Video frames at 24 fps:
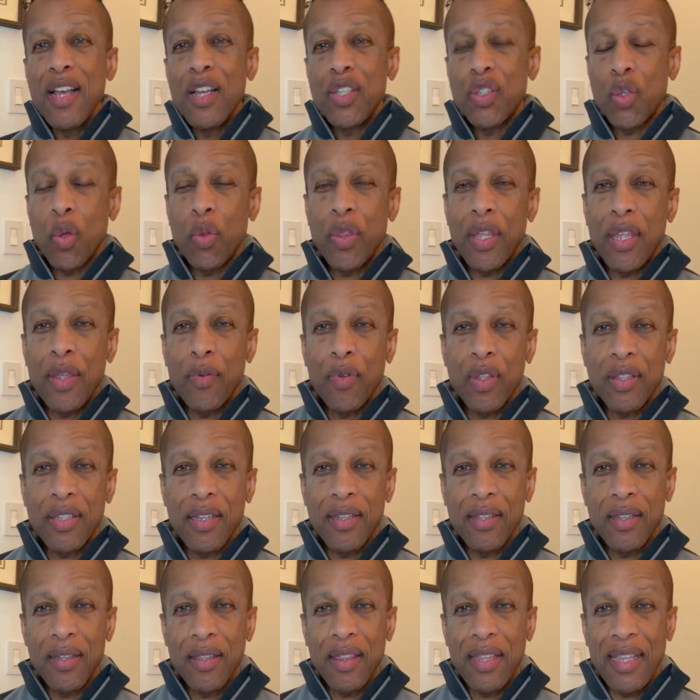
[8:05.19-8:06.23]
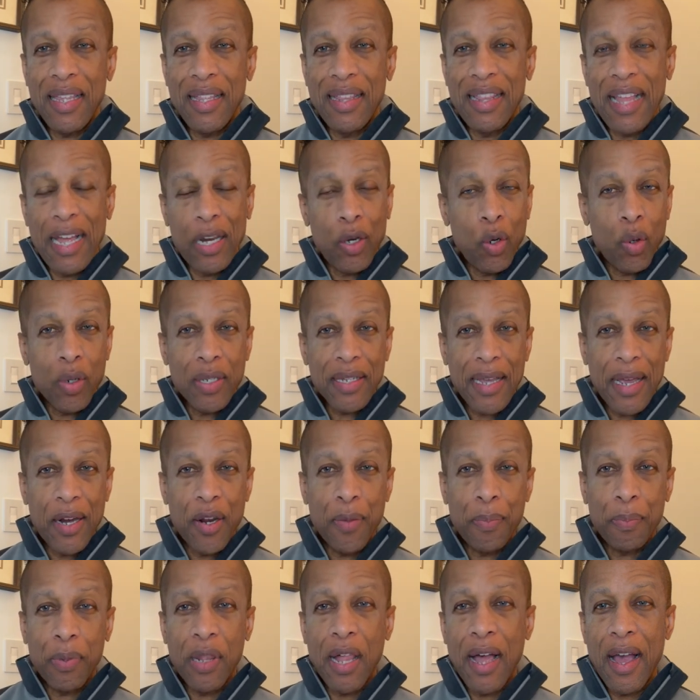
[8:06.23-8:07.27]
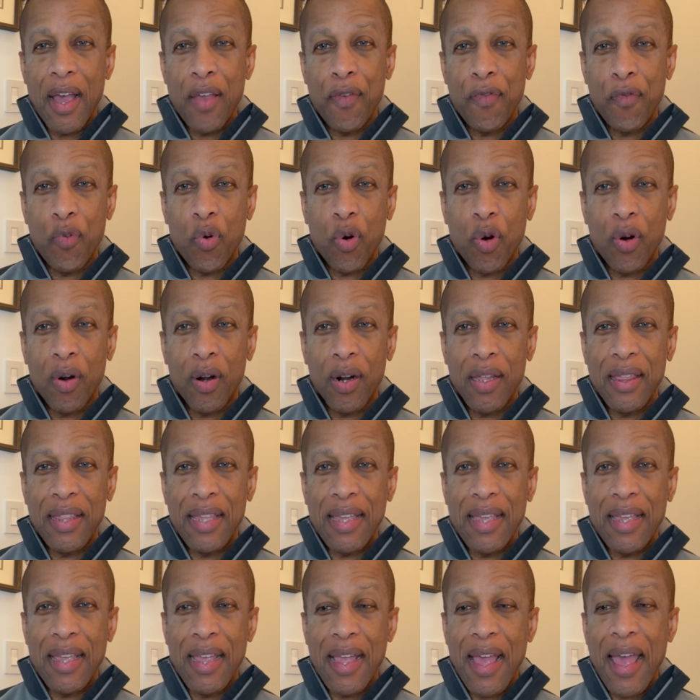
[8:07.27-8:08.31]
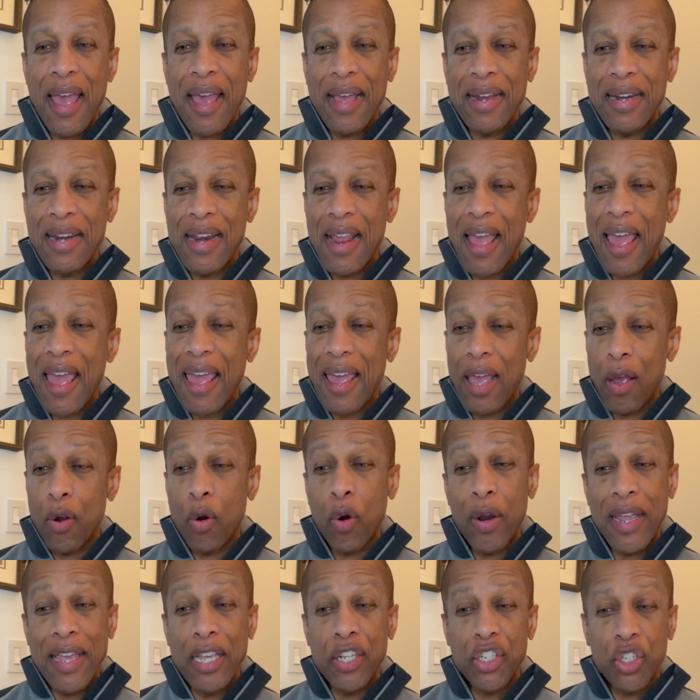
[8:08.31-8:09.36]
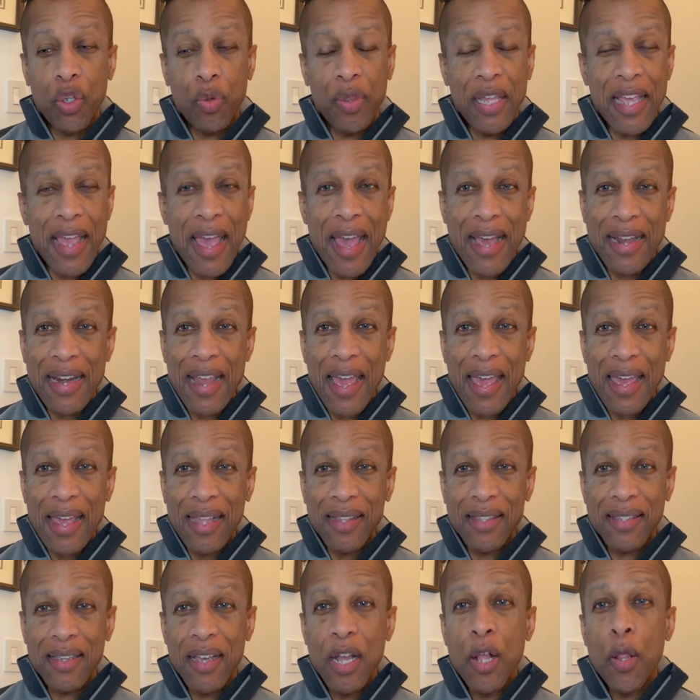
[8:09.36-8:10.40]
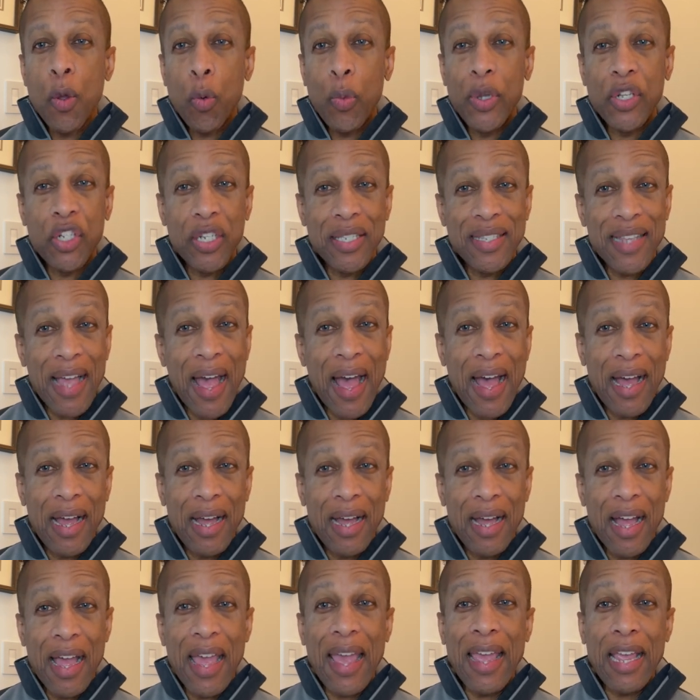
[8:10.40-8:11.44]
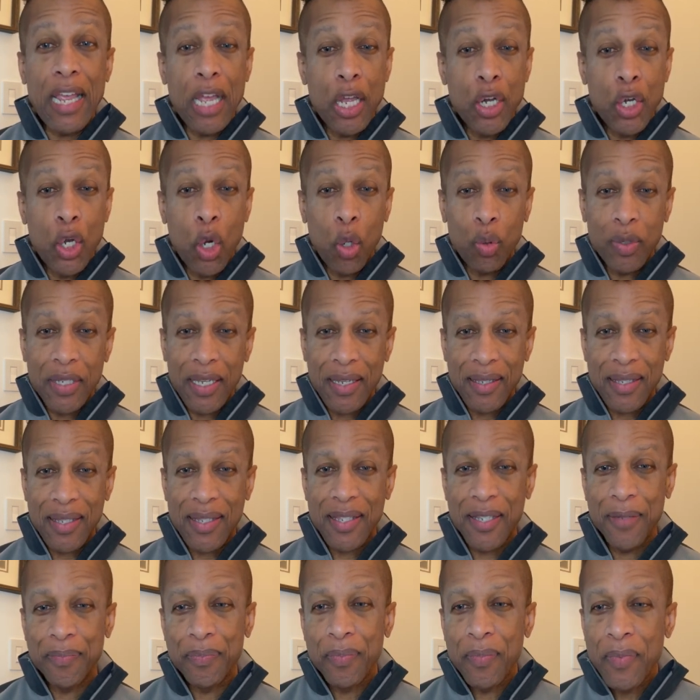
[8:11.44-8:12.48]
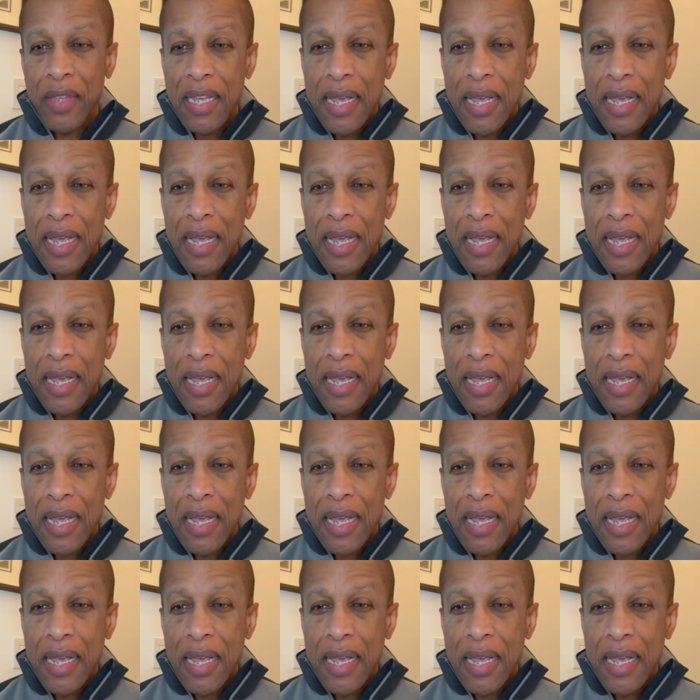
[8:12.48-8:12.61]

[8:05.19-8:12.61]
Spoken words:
So the landlord can apply for the N or issue the N8, which is a notice.